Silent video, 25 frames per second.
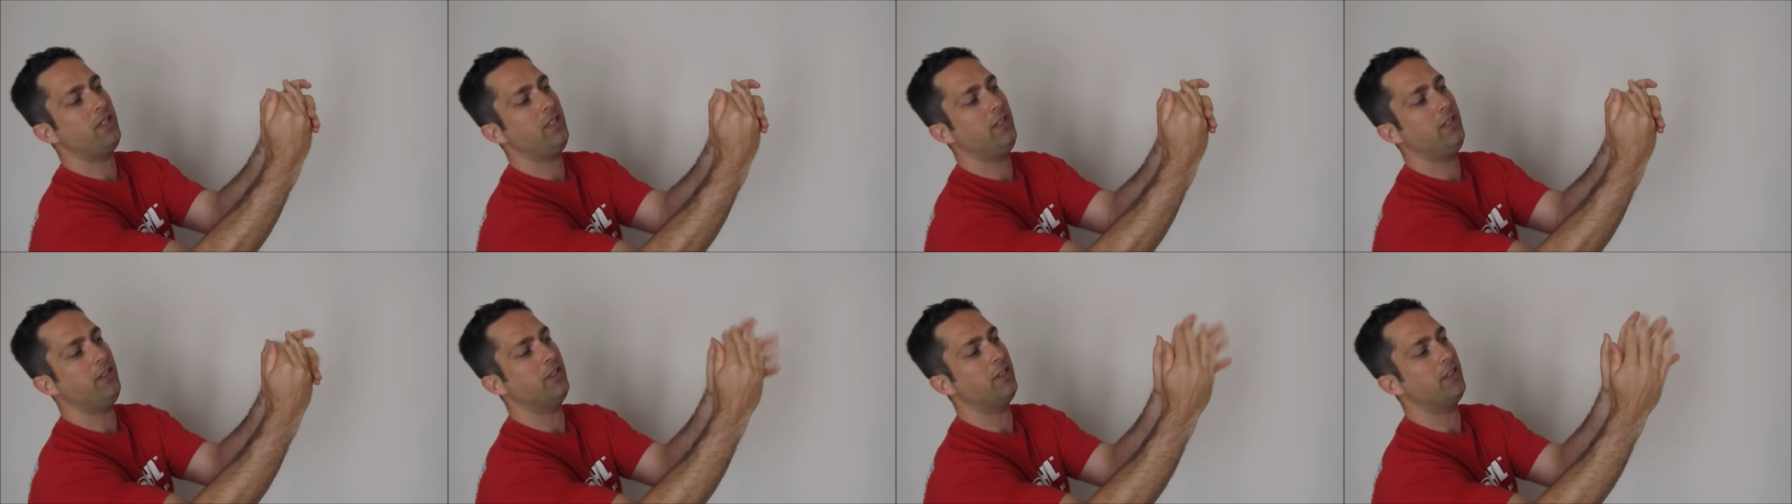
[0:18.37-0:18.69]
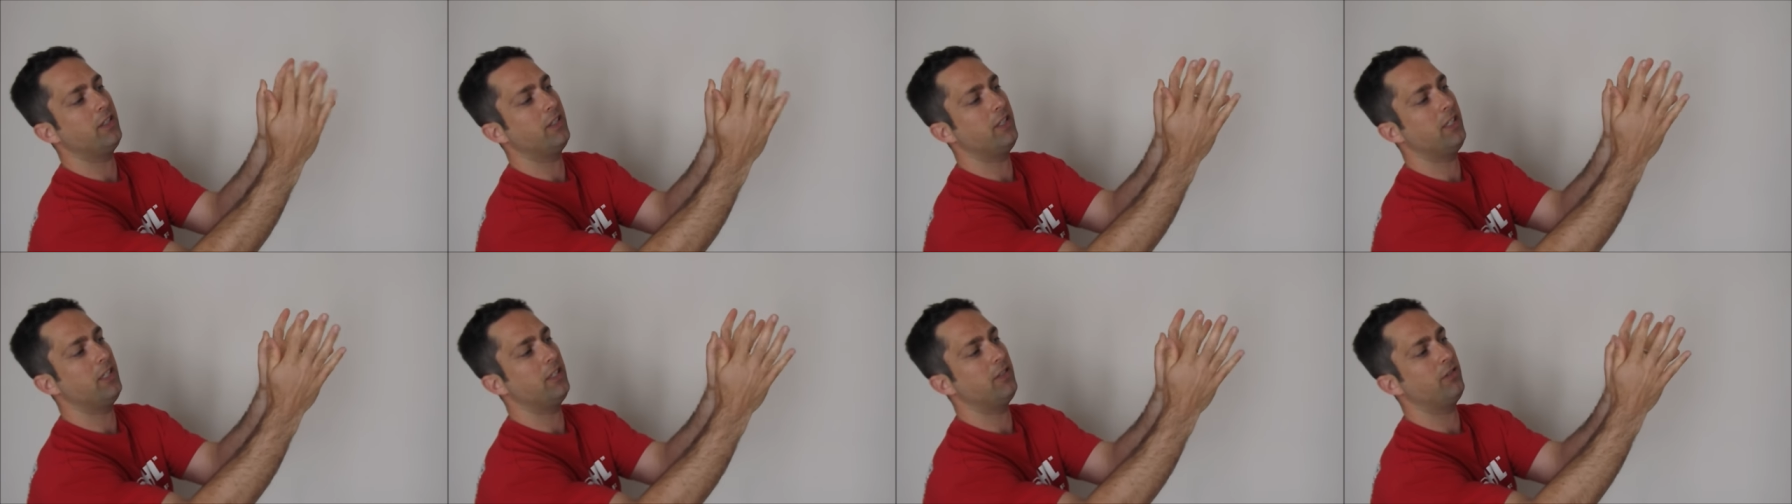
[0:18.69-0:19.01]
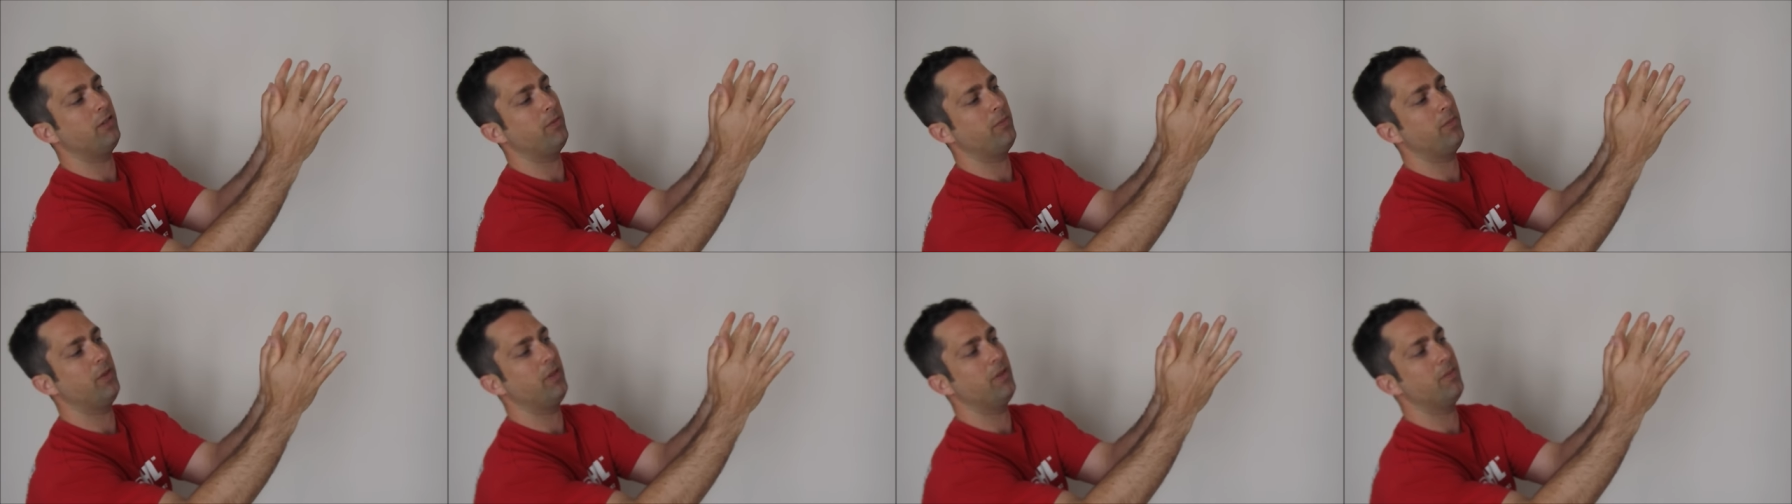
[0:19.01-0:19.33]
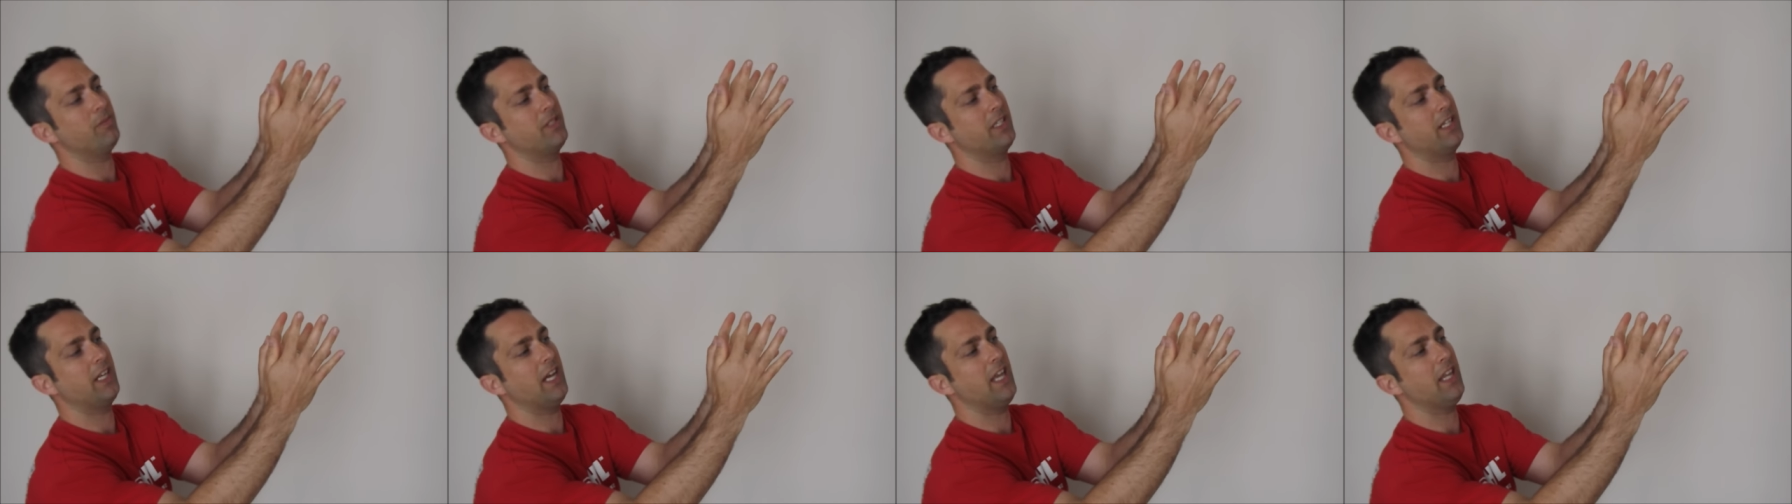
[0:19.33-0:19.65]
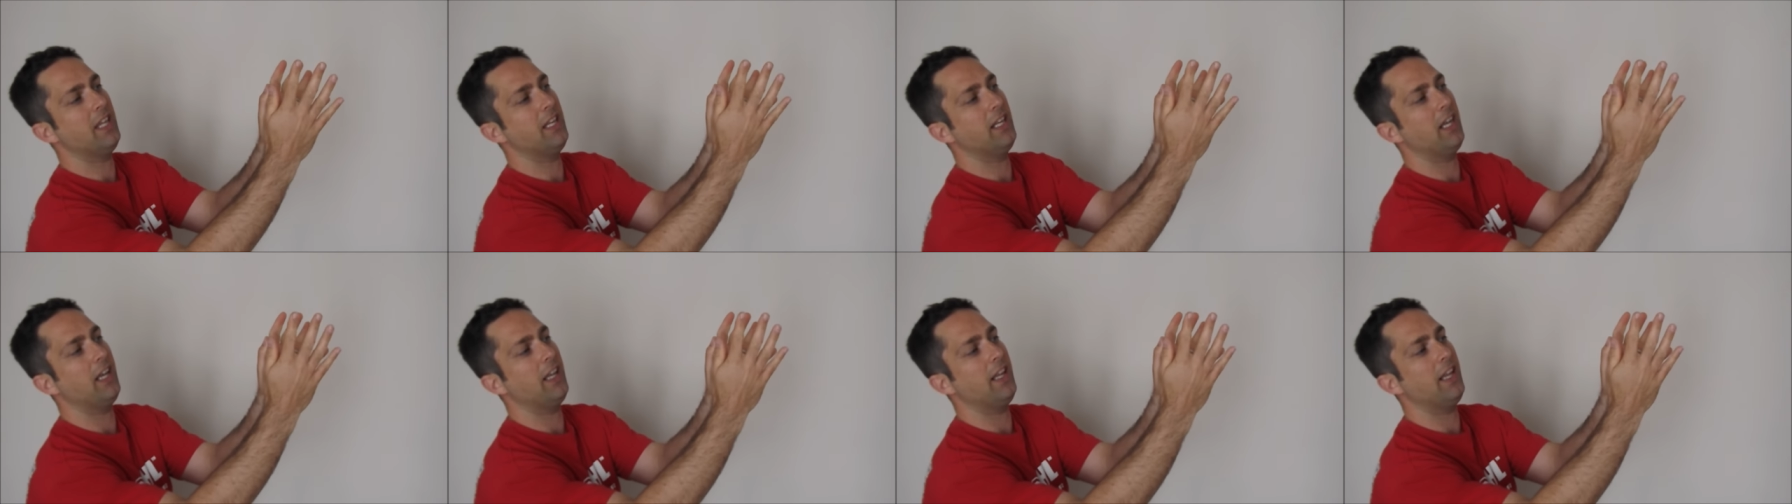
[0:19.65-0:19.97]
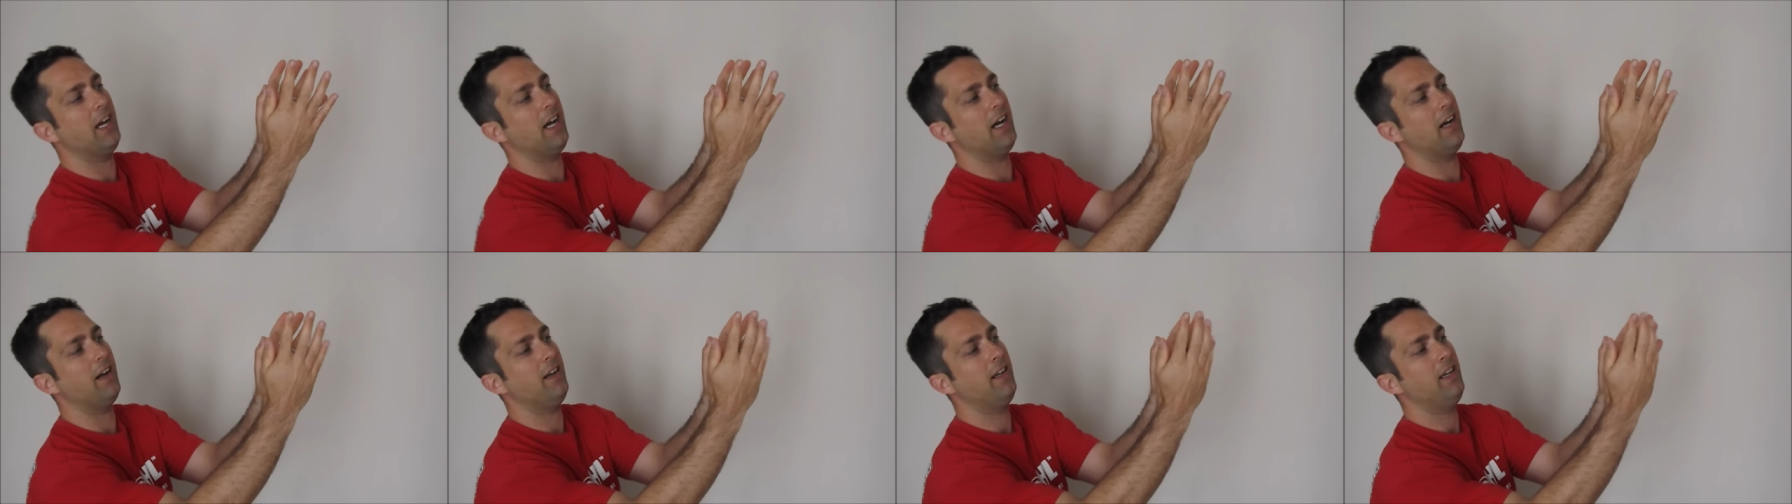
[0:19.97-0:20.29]
so you just literally put them together like
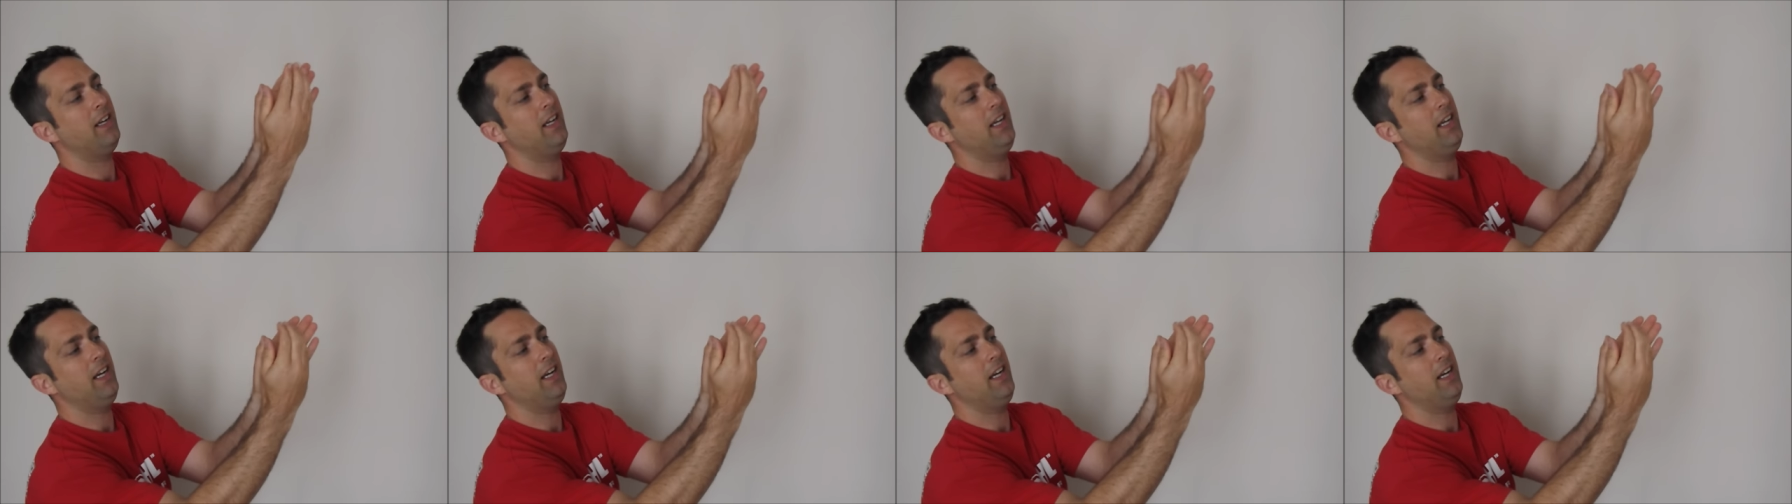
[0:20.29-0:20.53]
that,